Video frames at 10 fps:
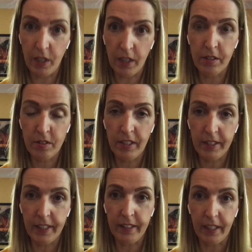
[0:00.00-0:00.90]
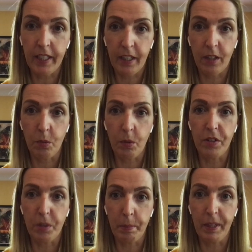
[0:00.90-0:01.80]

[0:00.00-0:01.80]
Do you honestly think they care what